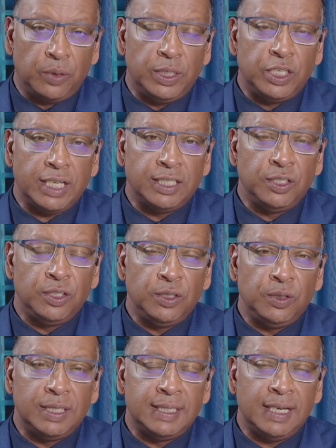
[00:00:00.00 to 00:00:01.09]
We're chatting to
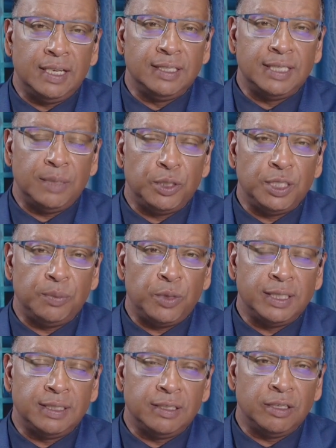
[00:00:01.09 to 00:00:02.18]
the second deputy
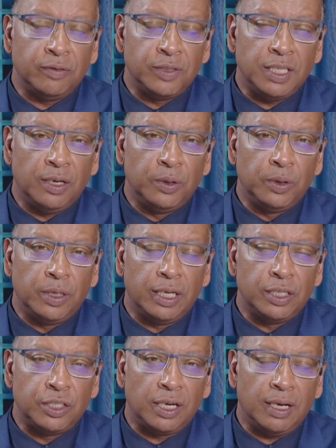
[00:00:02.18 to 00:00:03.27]
president of
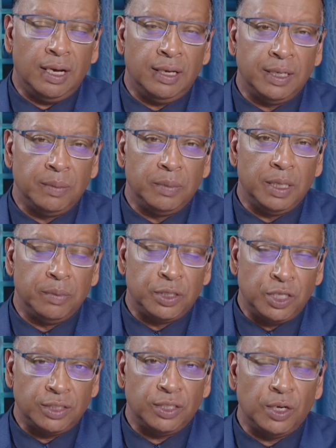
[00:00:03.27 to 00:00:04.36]
Sahuc, Sheikh Adam
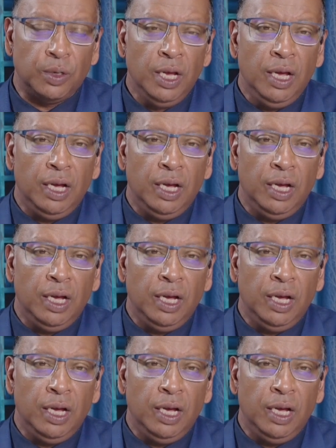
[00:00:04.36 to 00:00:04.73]
Macheso,